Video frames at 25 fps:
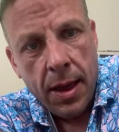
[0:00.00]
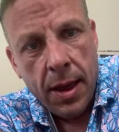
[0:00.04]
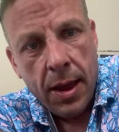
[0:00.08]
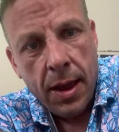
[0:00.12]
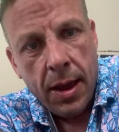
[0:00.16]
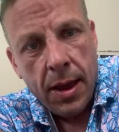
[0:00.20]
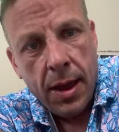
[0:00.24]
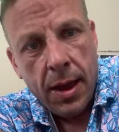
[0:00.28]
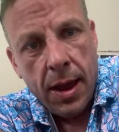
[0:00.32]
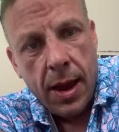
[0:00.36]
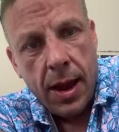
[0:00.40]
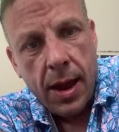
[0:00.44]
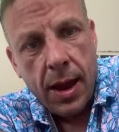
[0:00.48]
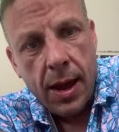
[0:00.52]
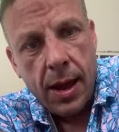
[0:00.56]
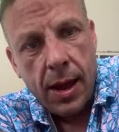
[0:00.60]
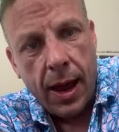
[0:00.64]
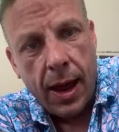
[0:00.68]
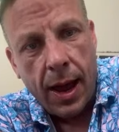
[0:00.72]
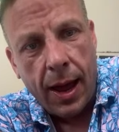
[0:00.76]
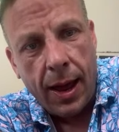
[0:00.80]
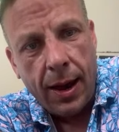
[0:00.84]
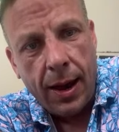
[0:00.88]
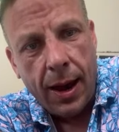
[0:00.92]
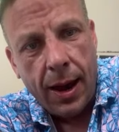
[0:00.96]
Yeah,
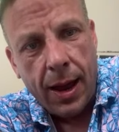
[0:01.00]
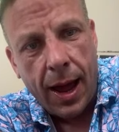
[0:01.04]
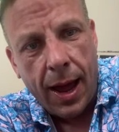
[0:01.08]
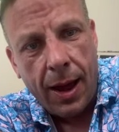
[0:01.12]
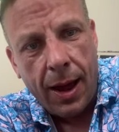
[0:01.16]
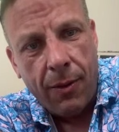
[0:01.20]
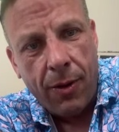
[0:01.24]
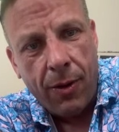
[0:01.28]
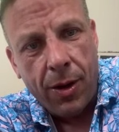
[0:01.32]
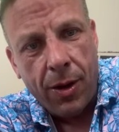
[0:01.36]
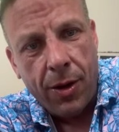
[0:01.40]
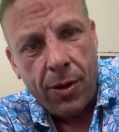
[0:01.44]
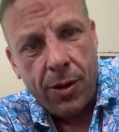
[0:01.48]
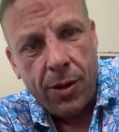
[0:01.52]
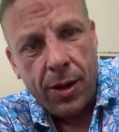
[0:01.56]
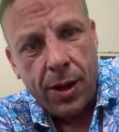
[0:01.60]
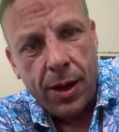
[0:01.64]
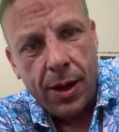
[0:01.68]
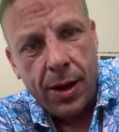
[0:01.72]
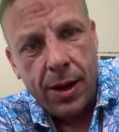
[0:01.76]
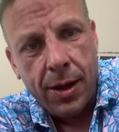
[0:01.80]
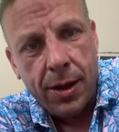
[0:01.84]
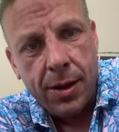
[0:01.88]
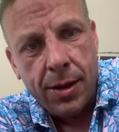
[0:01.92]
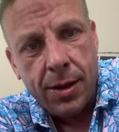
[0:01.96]
I
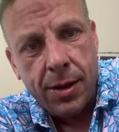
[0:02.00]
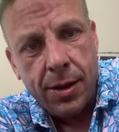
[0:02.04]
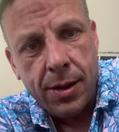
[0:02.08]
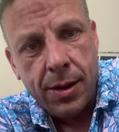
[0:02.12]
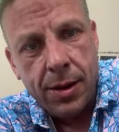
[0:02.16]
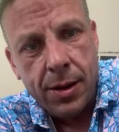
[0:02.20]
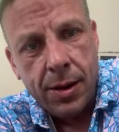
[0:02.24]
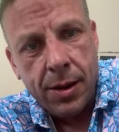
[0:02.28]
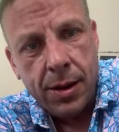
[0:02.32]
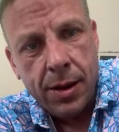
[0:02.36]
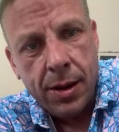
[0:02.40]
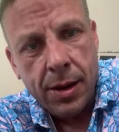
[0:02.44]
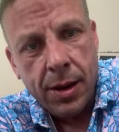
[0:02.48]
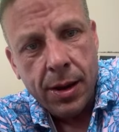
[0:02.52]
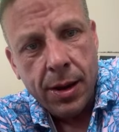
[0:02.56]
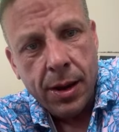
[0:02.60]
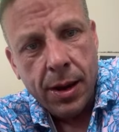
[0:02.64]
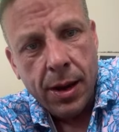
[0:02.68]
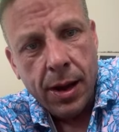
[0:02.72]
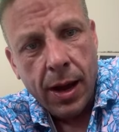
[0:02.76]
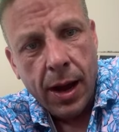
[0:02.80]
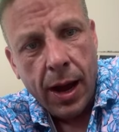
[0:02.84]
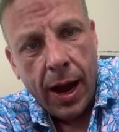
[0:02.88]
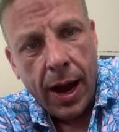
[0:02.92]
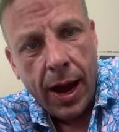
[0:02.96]
roll.
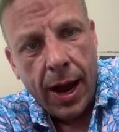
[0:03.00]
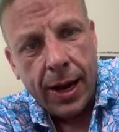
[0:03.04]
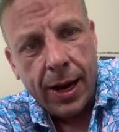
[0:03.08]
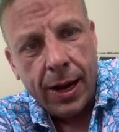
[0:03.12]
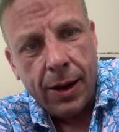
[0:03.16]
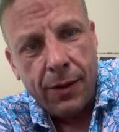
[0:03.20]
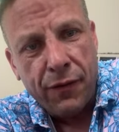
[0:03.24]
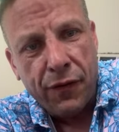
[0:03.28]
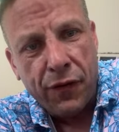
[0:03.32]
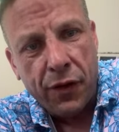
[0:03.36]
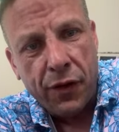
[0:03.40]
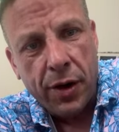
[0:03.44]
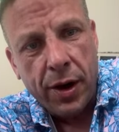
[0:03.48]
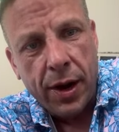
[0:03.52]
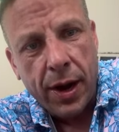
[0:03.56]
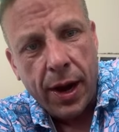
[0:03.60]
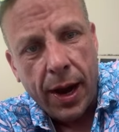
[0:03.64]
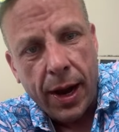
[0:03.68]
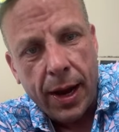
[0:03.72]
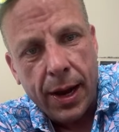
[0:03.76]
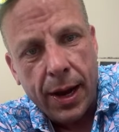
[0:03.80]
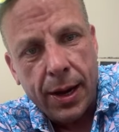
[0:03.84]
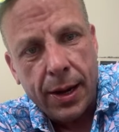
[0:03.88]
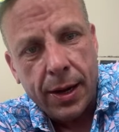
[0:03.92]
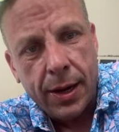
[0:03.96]
I can
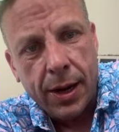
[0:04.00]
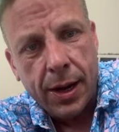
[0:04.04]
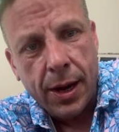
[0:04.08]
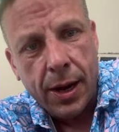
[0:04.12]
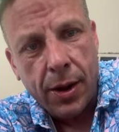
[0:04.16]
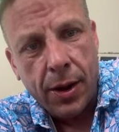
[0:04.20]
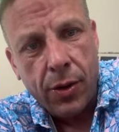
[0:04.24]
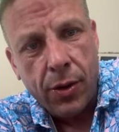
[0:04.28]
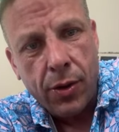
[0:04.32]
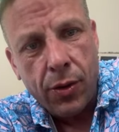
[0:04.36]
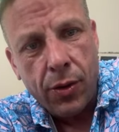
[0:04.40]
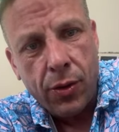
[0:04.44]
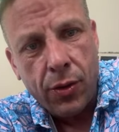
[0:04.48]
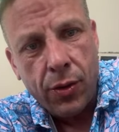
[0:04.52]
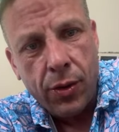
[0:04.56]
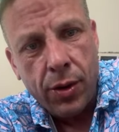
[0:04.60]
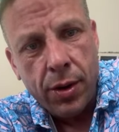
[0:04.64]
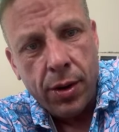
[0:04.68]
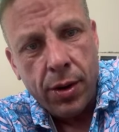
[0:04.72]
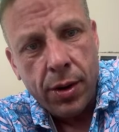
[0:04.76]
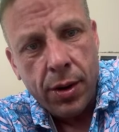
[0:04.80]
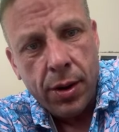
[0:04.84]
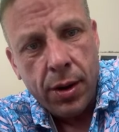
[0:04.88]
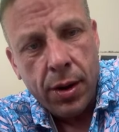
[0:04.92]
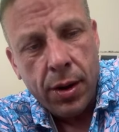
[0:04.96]
freehand a cone.
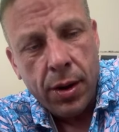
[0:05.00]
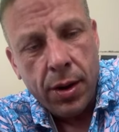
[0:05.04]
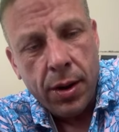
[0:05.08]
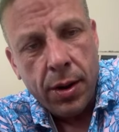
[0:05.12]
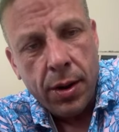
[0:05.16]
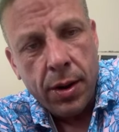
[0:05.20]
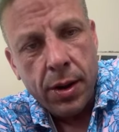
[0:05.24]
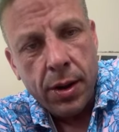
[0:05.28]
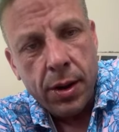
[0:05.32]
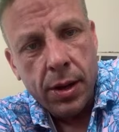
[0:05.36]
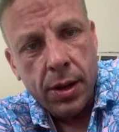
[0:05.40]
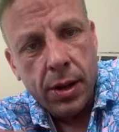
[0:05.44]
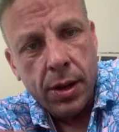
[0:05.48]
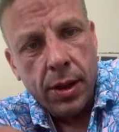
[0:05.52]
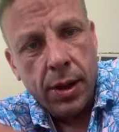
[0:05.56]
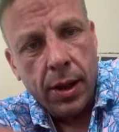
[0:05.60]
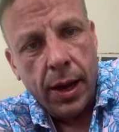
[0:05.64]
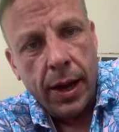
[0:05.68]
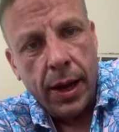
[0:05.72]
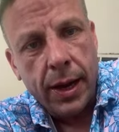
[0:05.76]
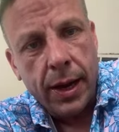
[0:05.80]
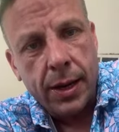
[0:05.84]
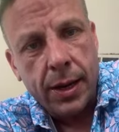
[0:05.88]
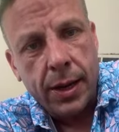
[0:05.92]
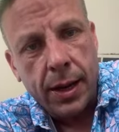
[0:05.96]

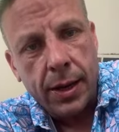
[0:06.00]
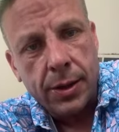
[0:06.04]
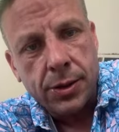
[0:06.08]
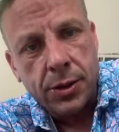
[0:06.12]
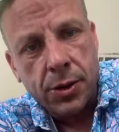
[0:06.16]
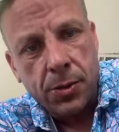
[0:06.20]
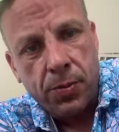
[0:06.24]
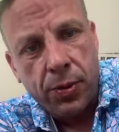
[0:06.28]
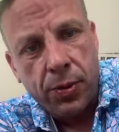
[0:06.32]
Like those are